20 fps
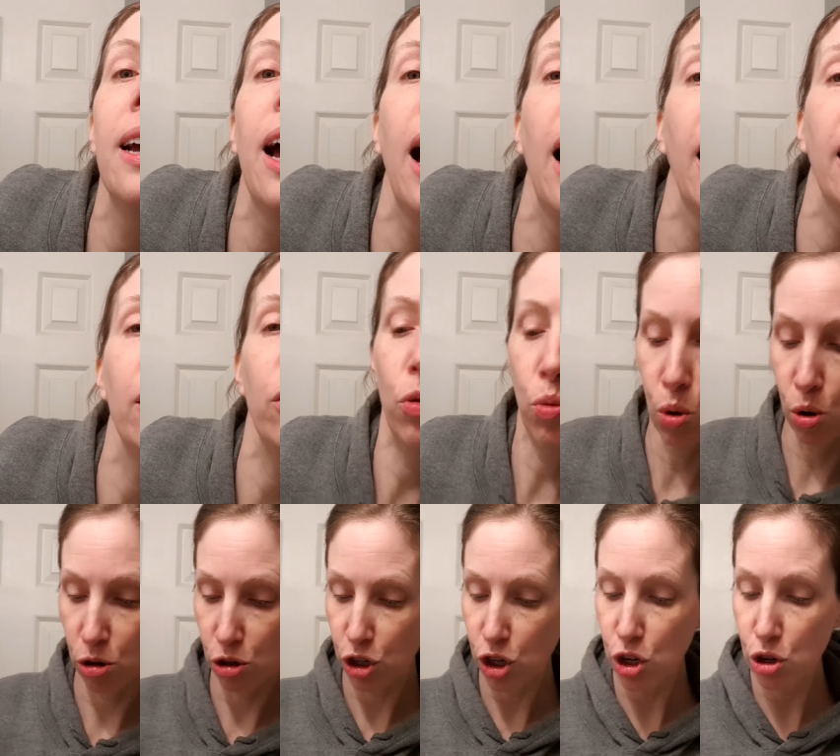and
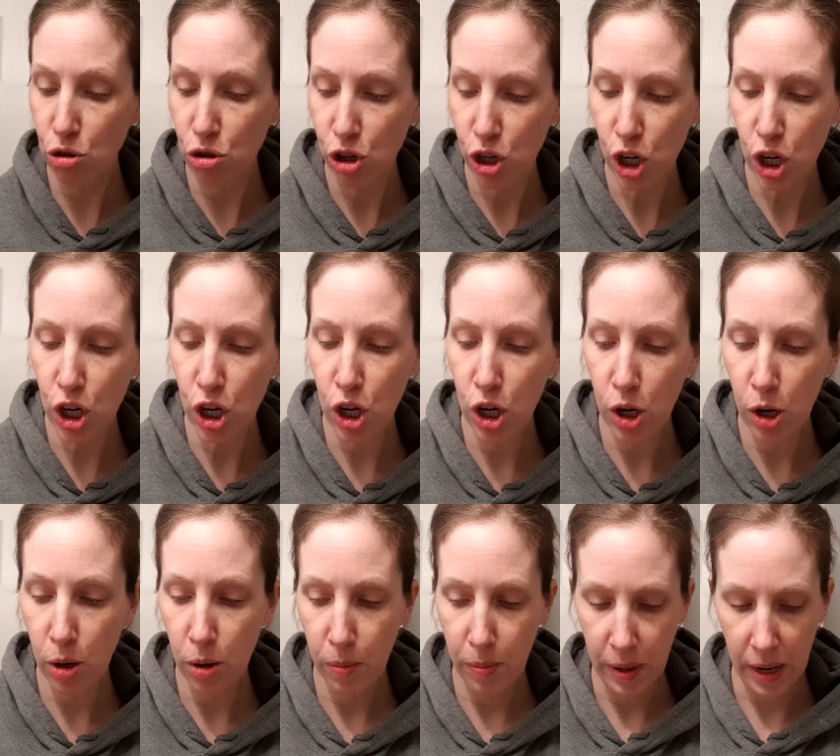watch
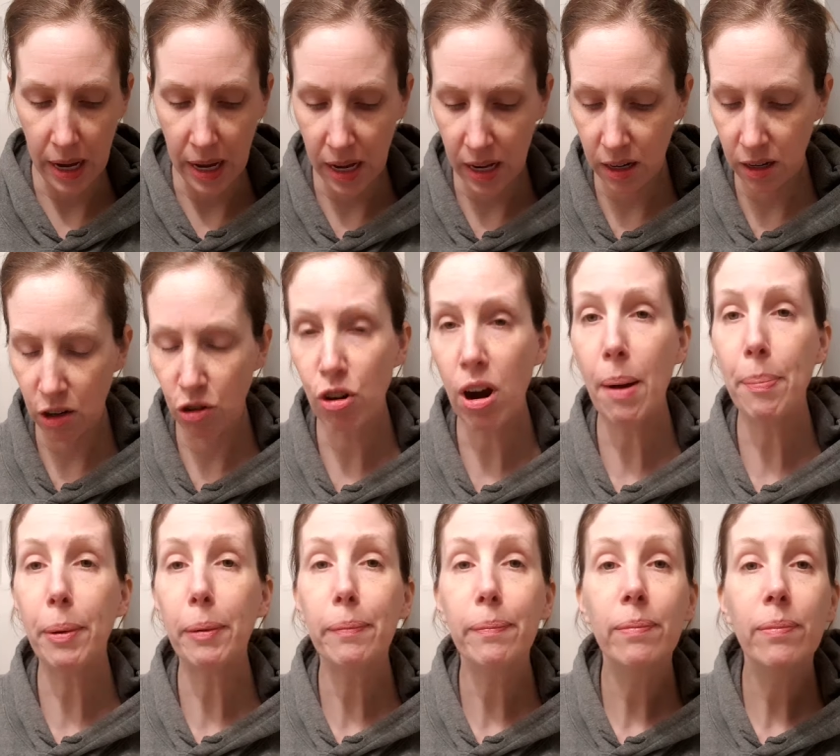YouTube and
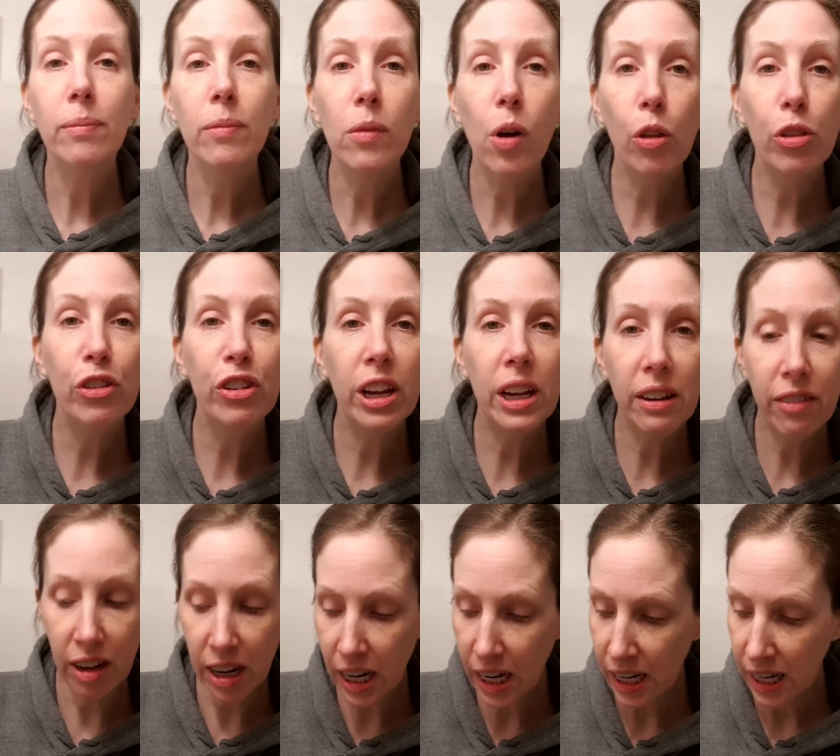crap on the
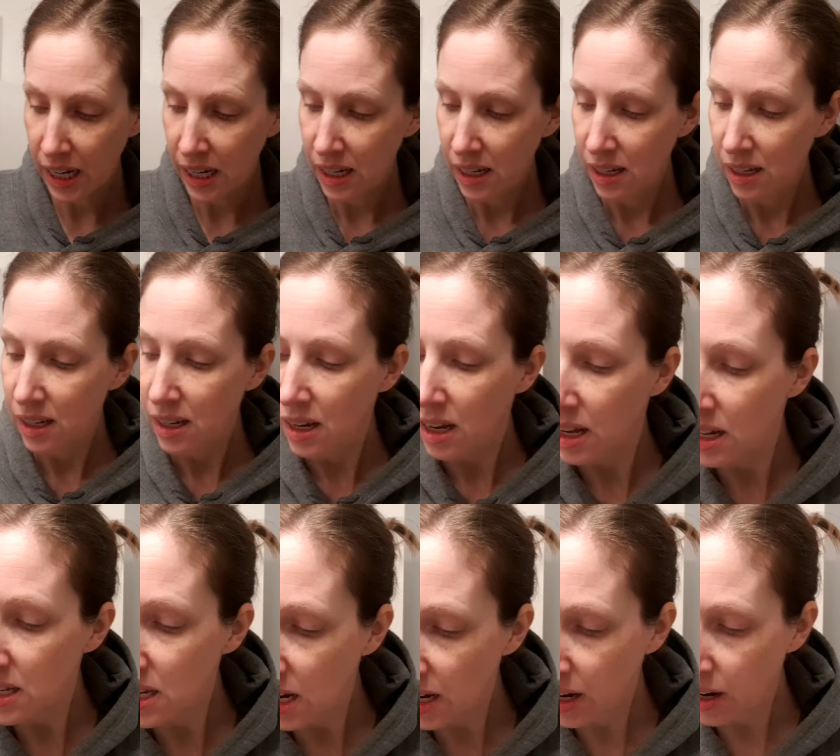TV
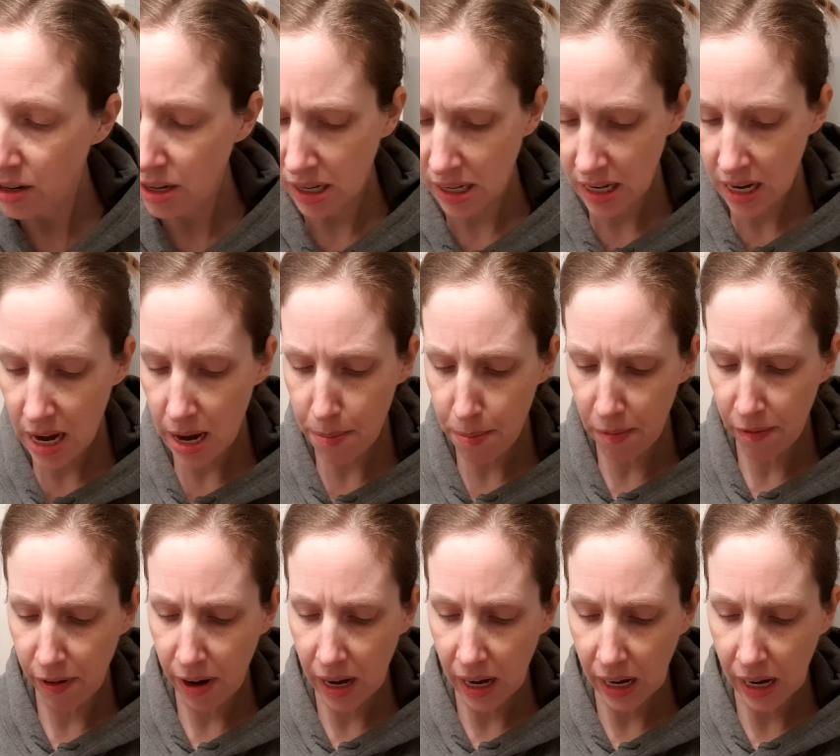until I go to sleep. I'm
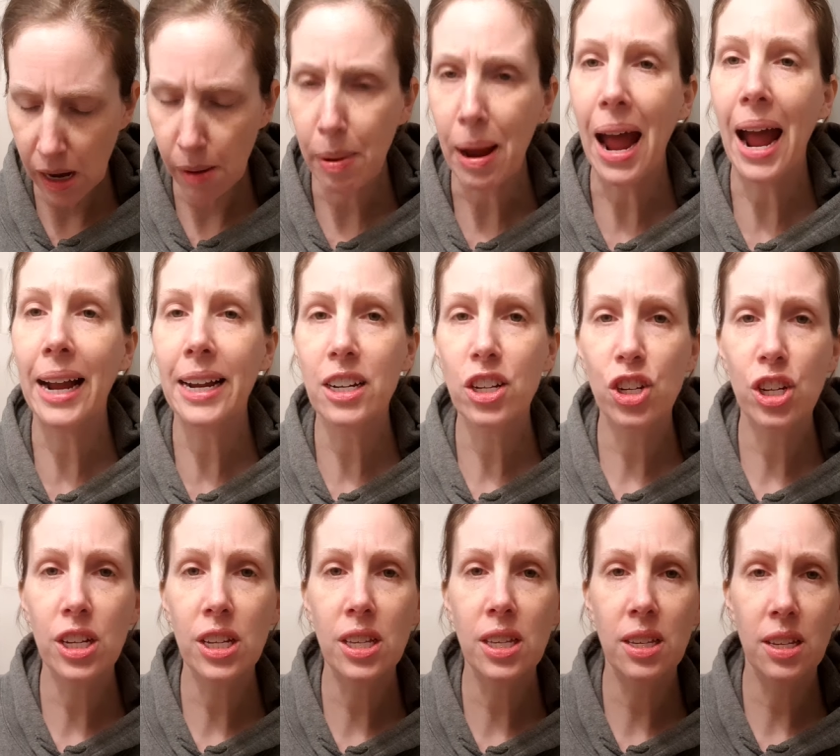feeling a little bit
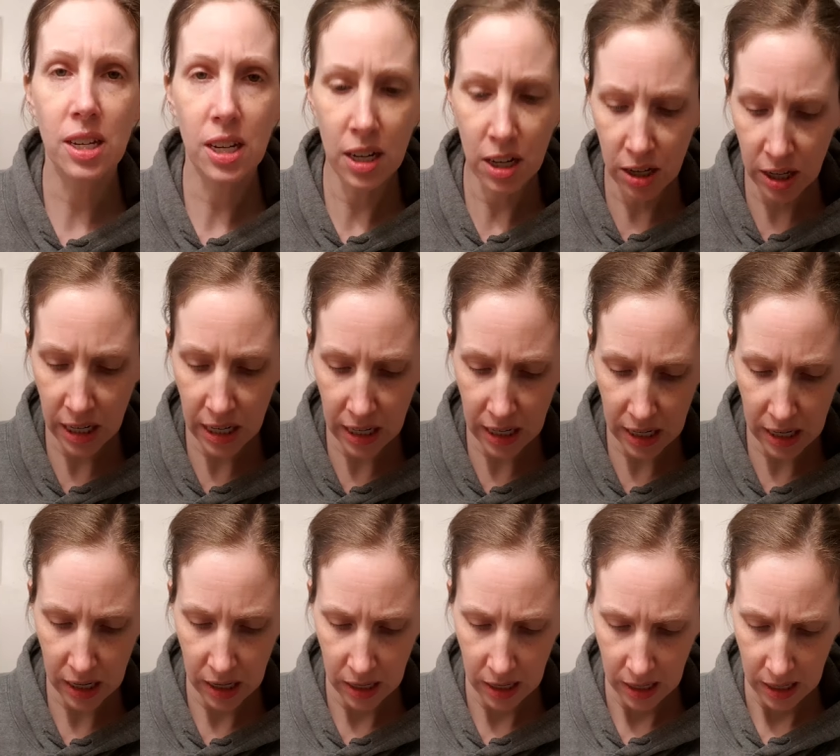anxious
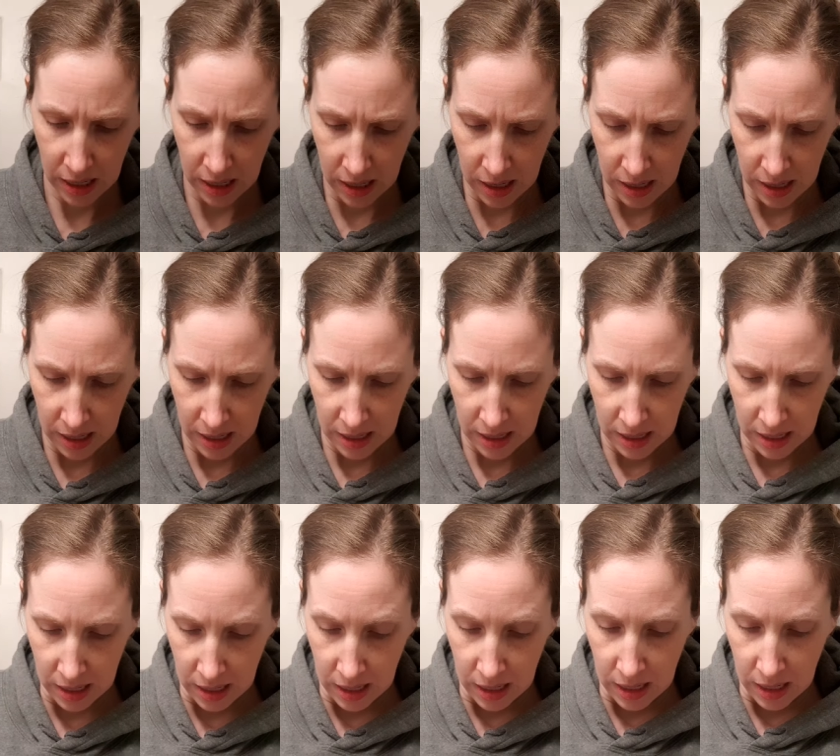tonight.
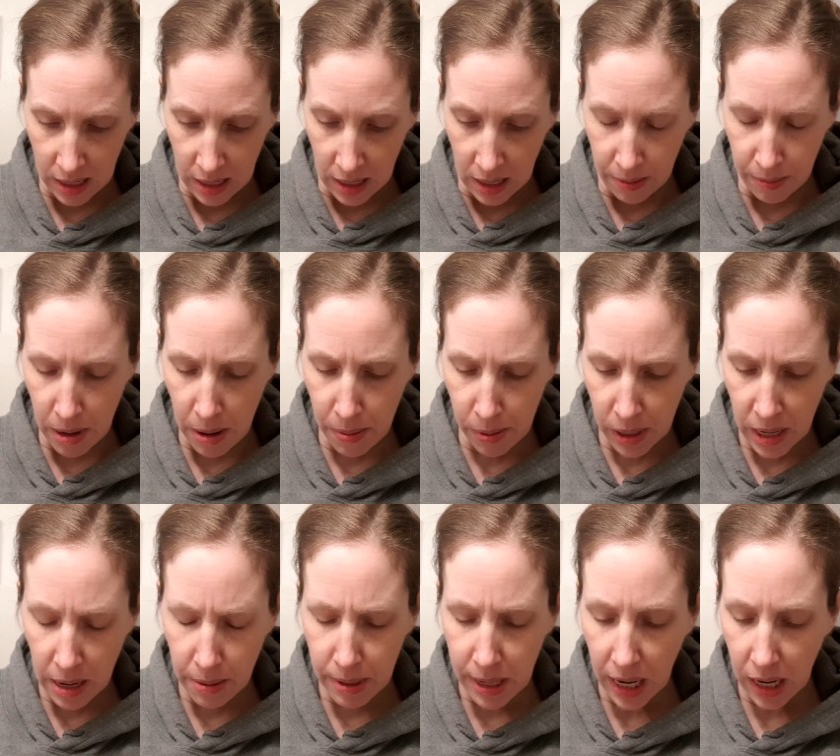People
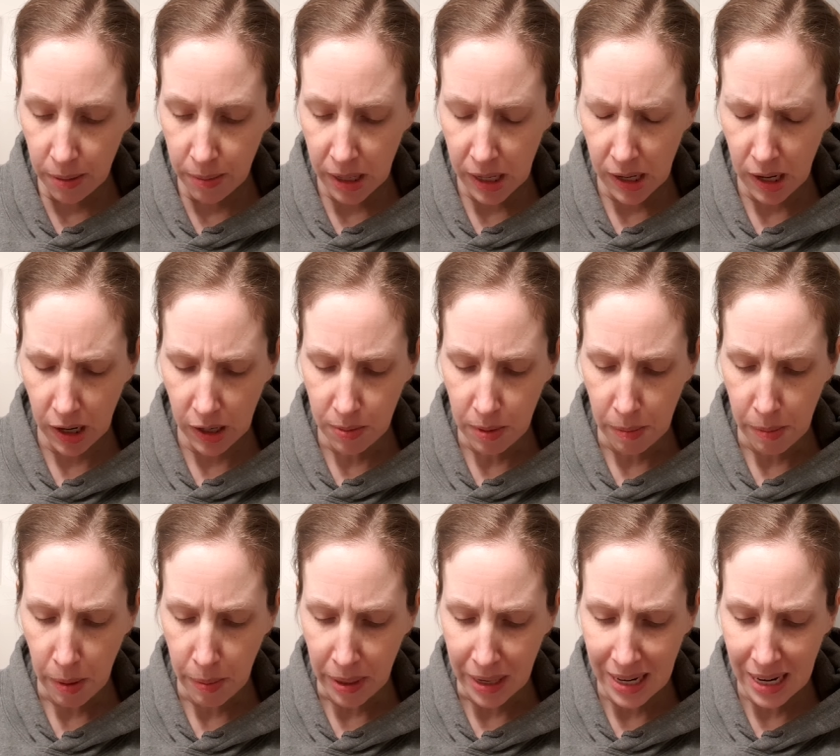keep telling me to go to my
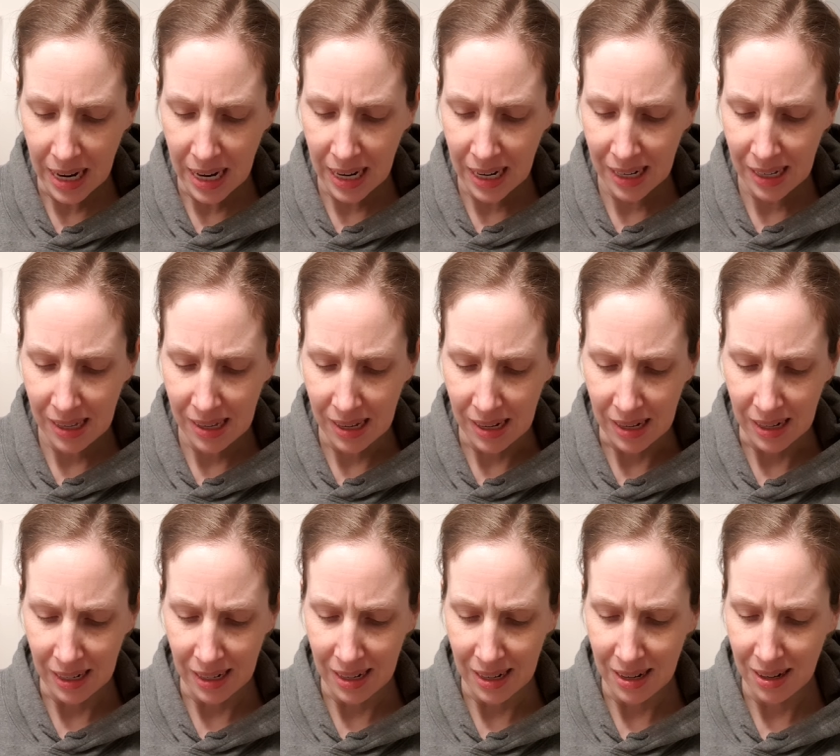mum and dad's and
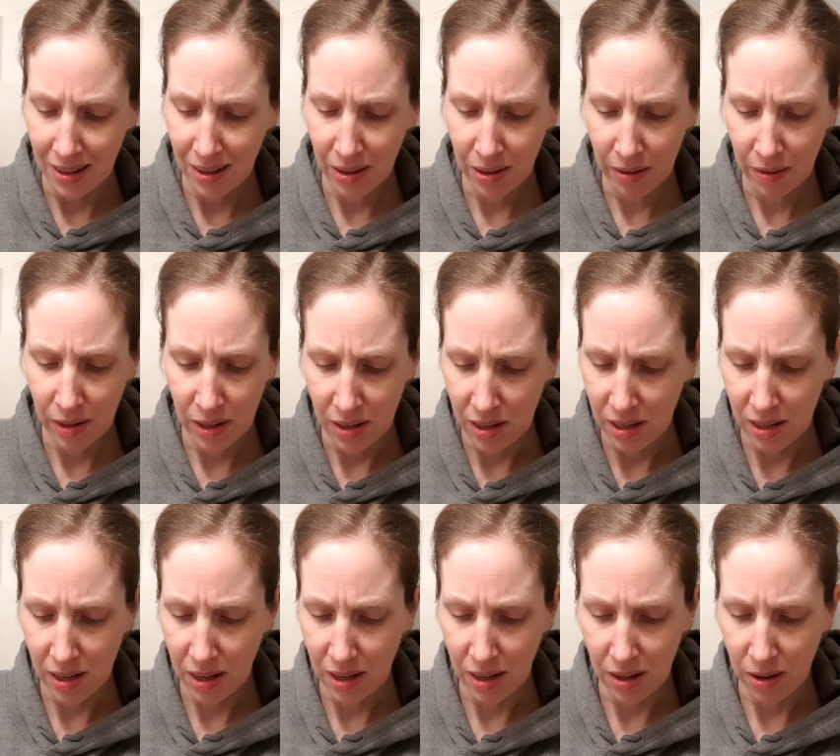I don't know, I
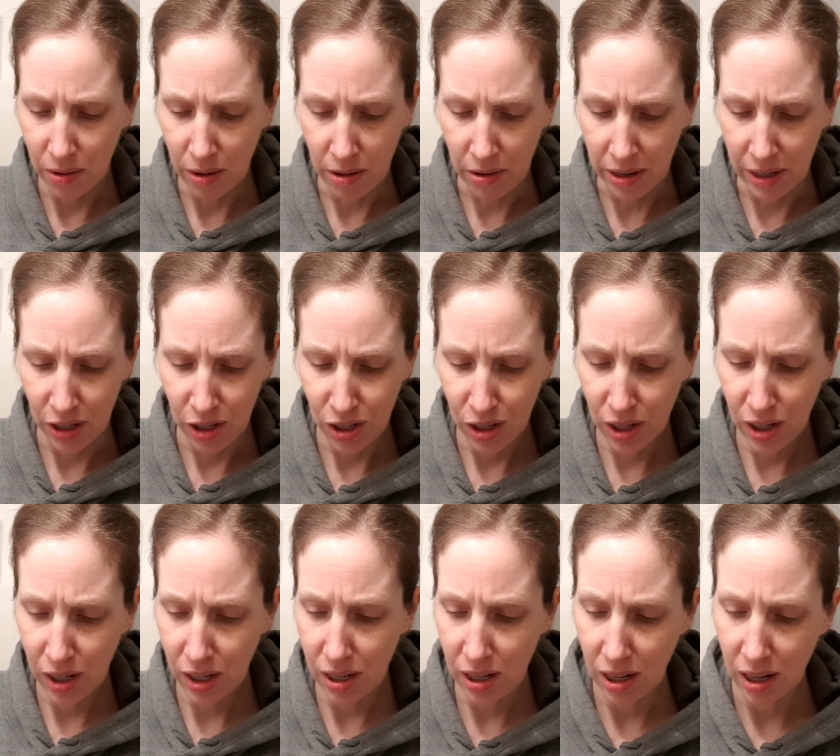just don't know whether I
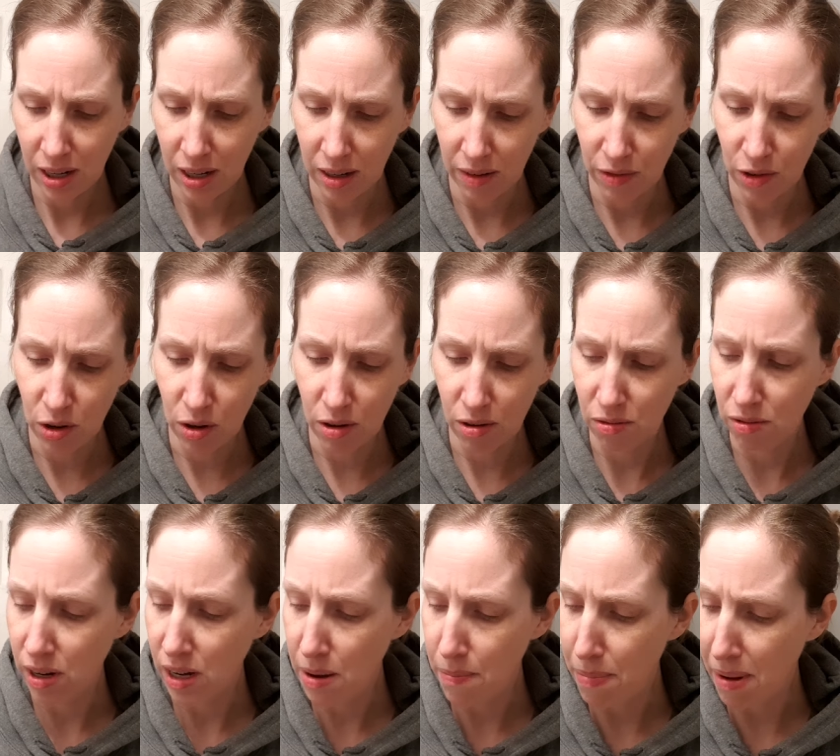should. I've got a
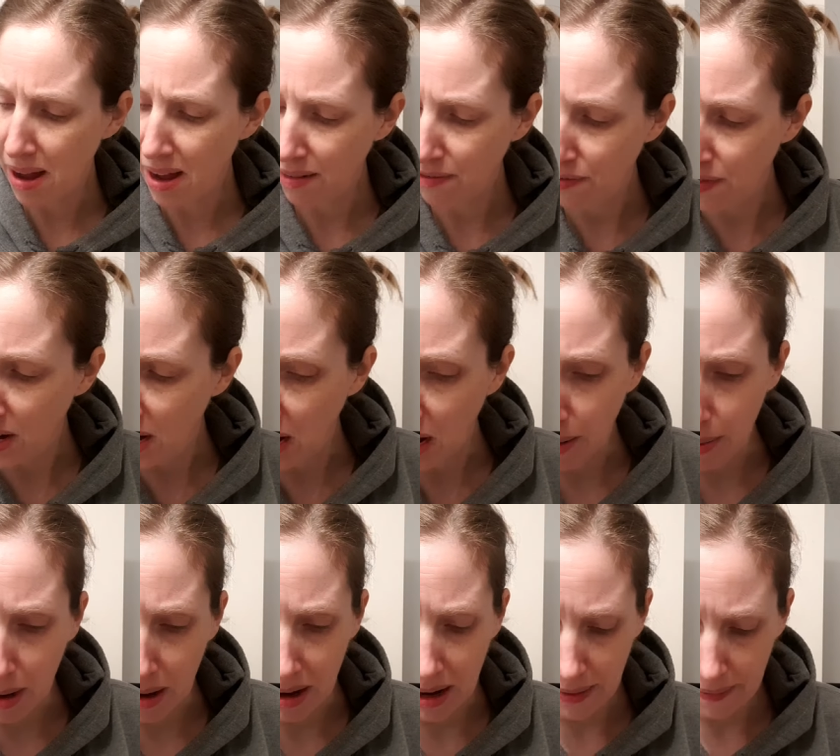really bad feeling
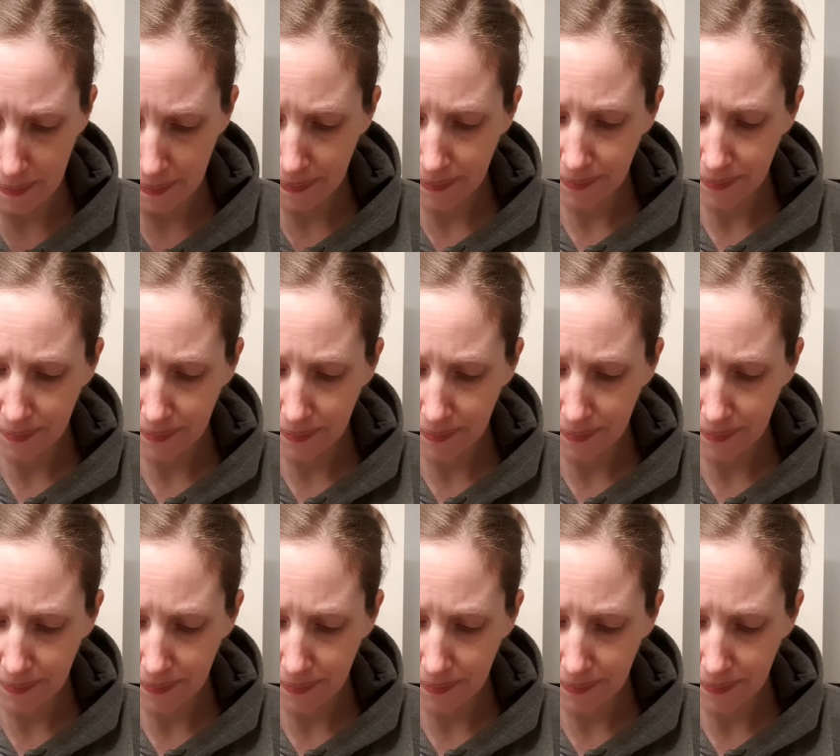about it.